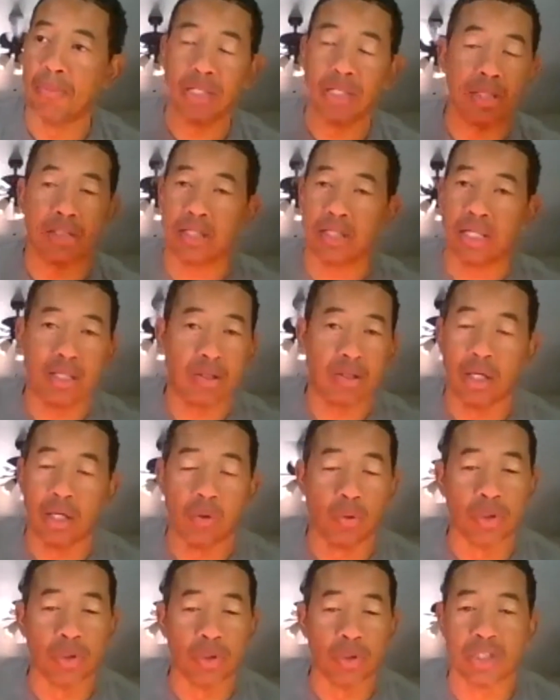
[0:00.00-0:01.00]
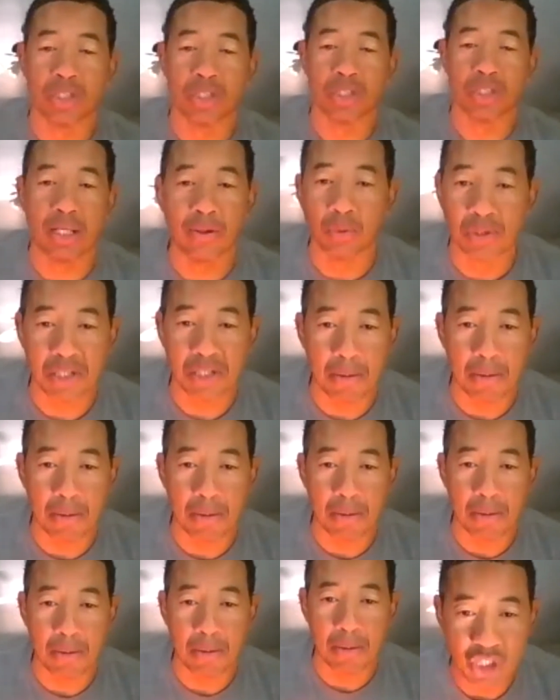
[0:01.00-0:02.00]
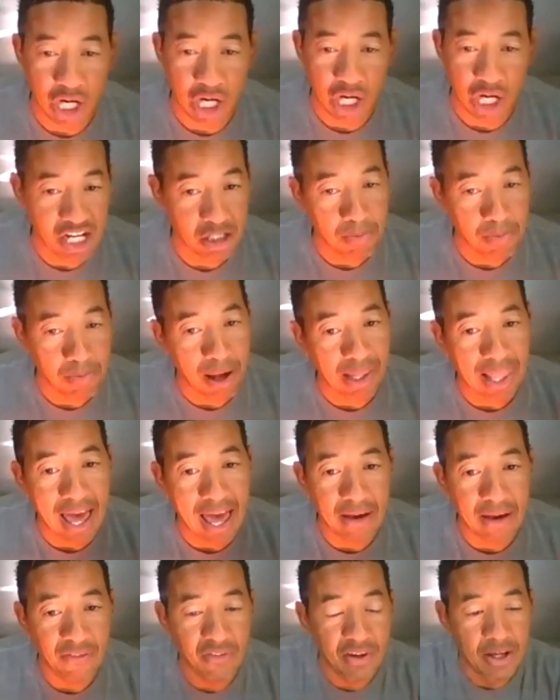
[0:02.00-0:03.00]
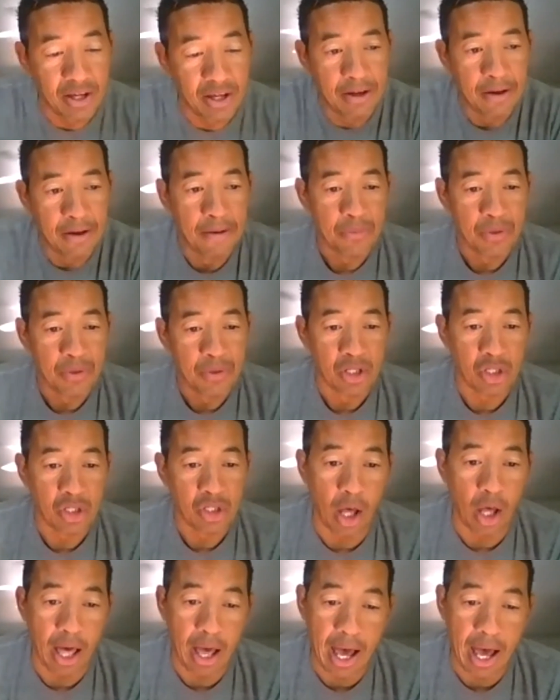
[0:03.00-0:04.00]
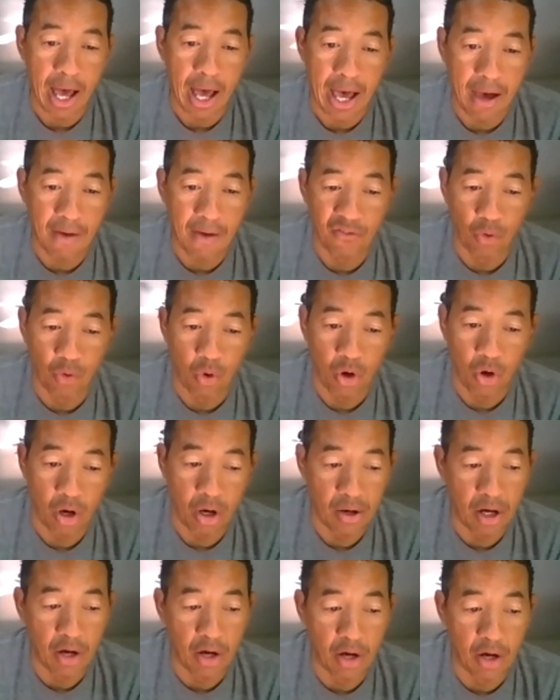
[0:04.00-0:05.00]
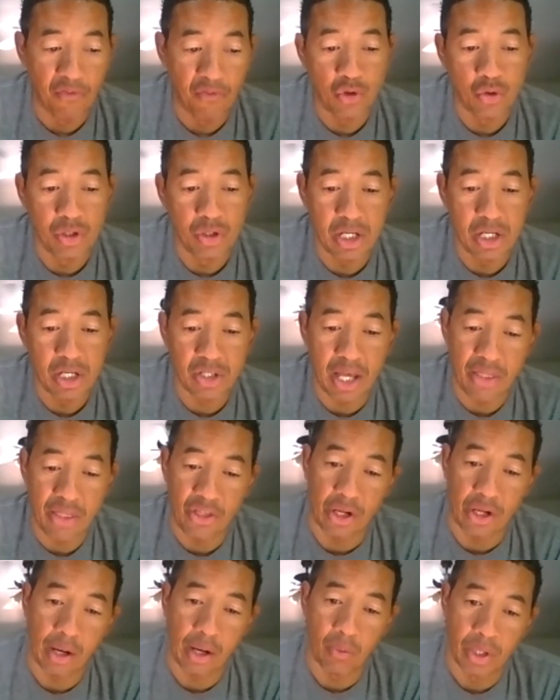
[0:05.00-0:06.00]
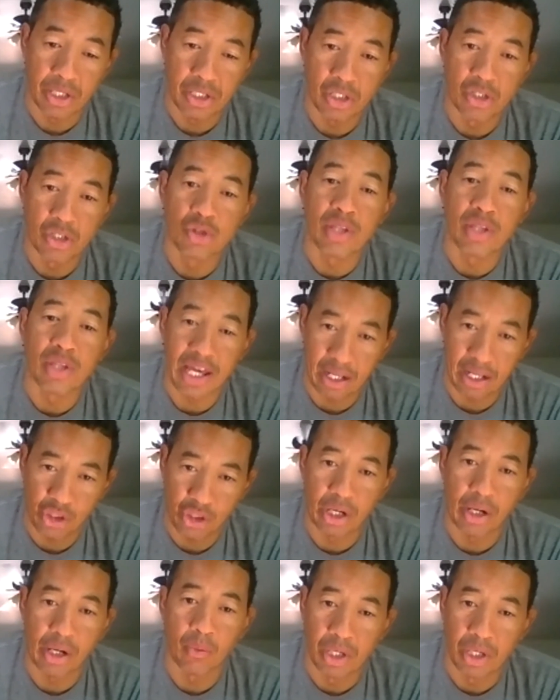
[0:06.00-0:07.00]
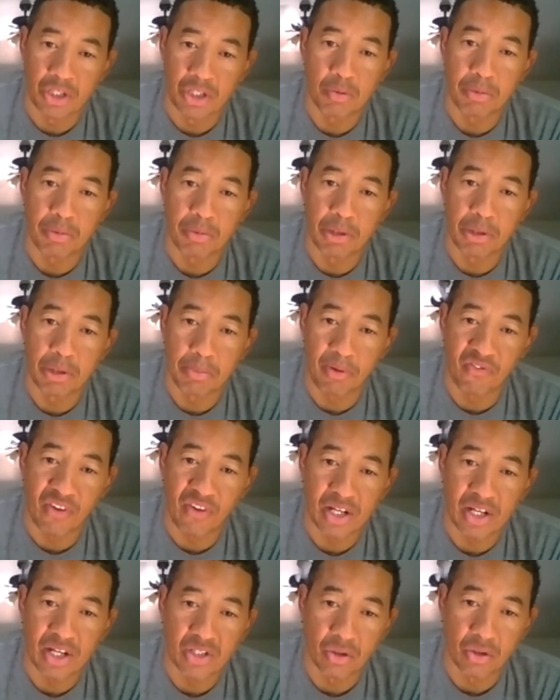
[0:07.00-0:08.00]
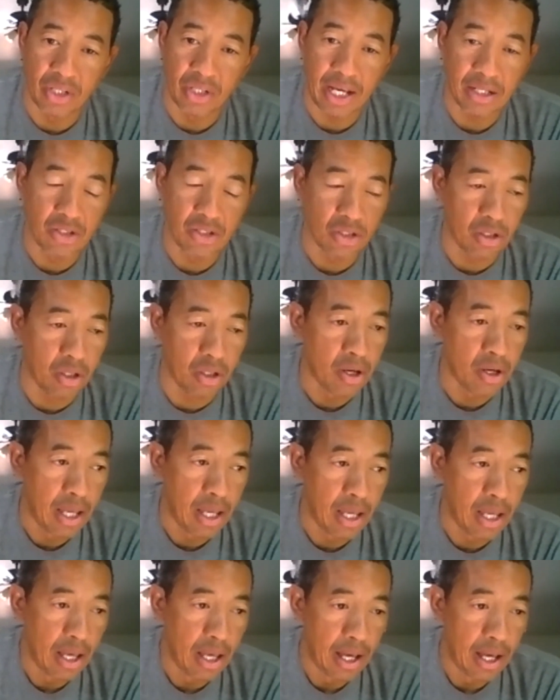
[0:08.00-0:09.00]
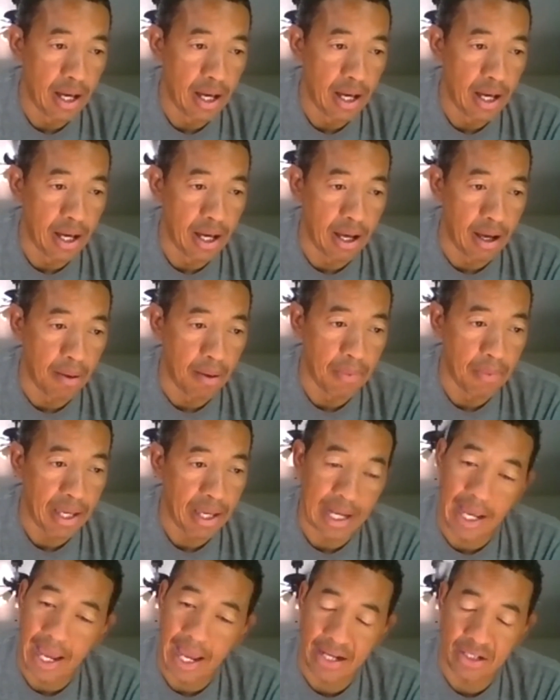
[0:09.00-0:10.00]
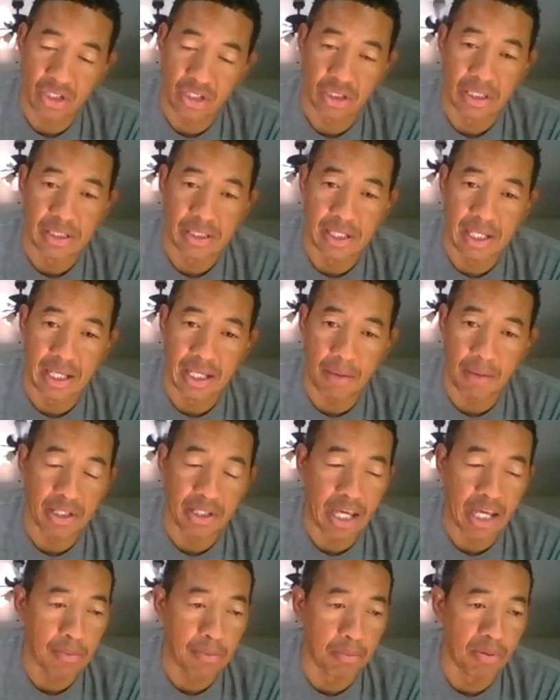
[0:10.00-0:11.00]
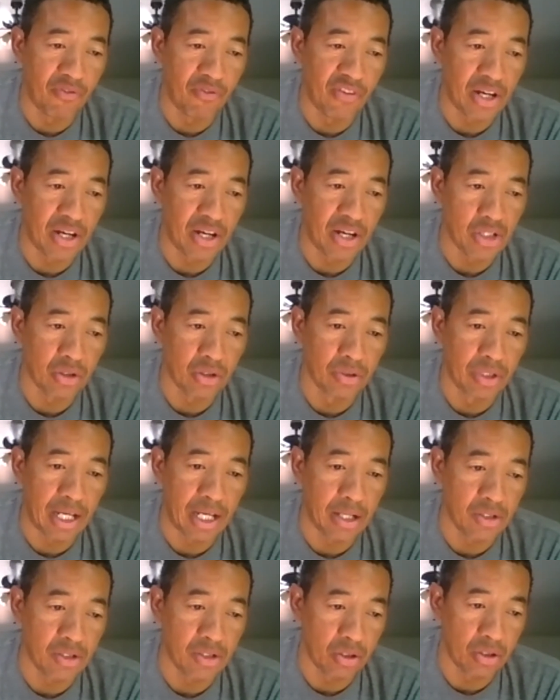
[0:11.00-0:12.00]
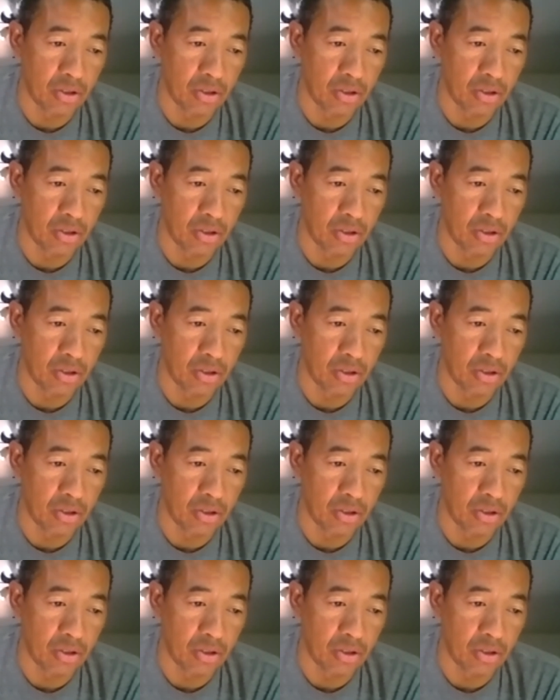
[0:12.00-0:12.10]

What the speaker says: It was amazing. Changed my life. So for a few years, I thought I wanted to do that. I thought I wanted to be a professional dancer. And I actually did. I became a professional dancer